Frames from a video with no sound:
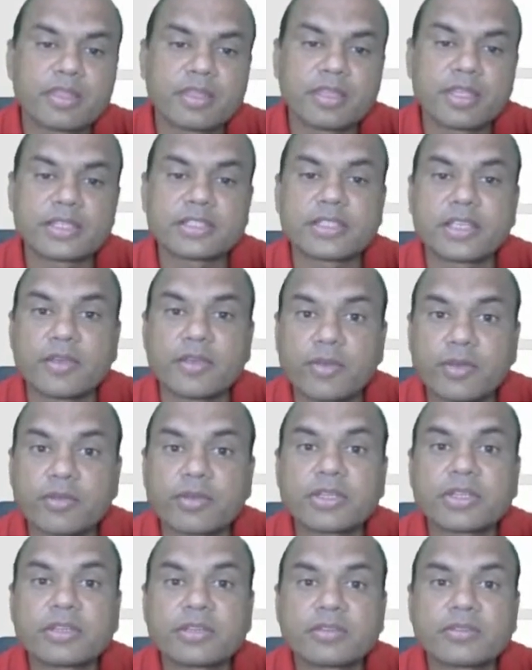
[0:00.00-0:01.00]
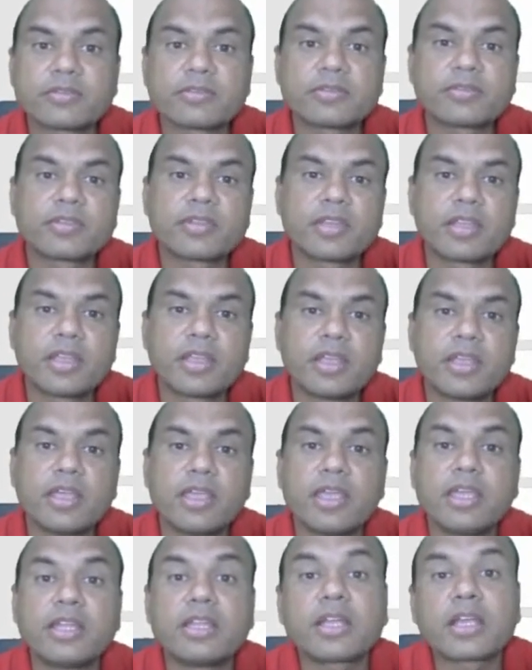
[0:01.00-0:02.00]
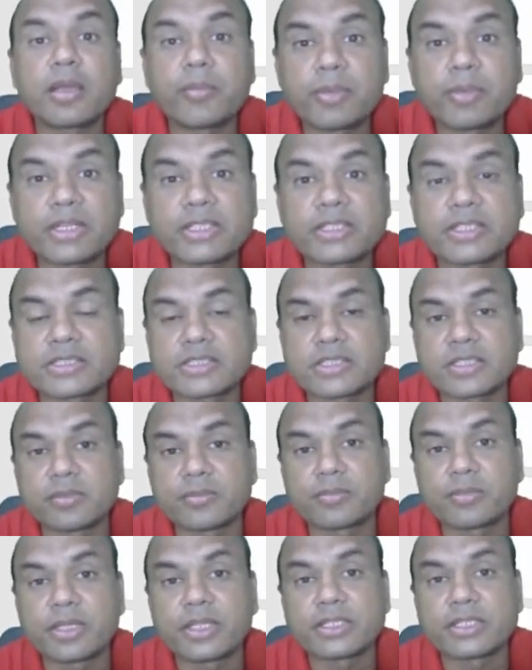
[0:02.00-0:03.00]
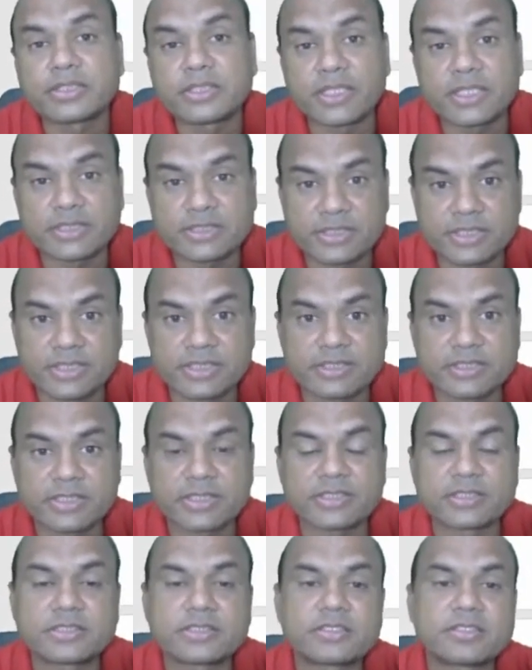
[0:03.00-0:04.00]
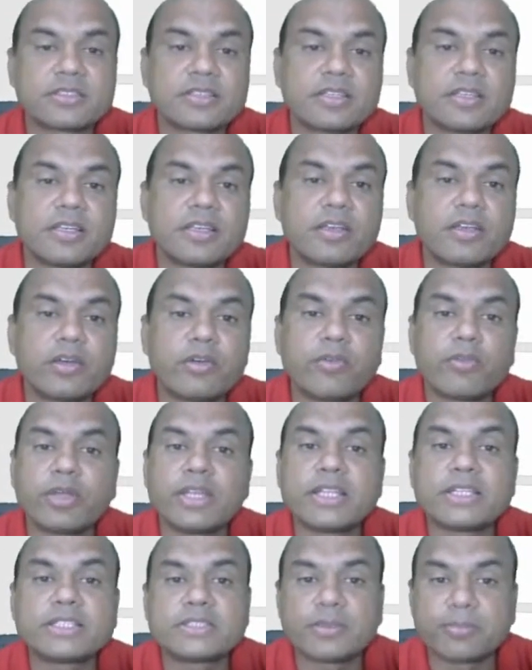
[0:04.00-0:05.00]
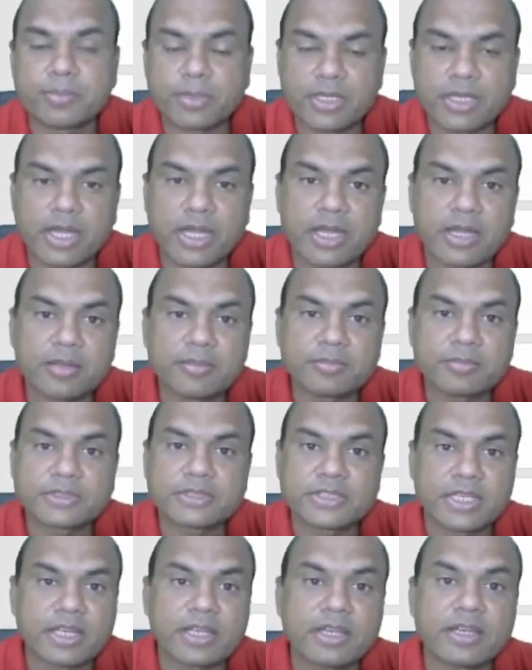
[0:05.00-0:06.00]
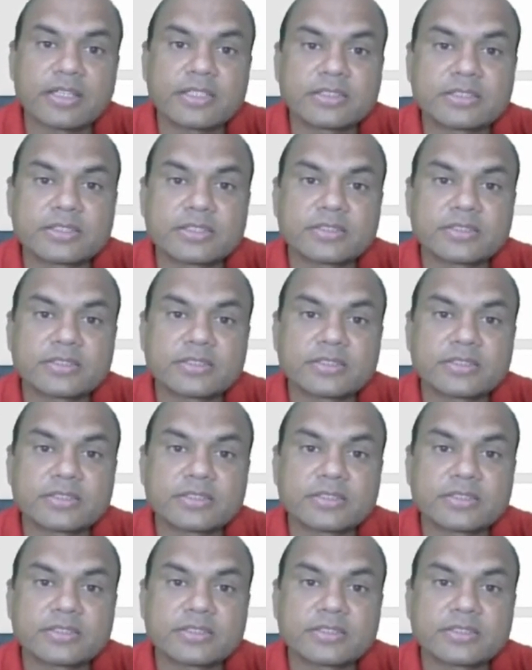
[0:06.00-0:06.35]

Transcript: Yes, everyone. In the comment section, please. Yes, yes, yes. One is simple random. Second is?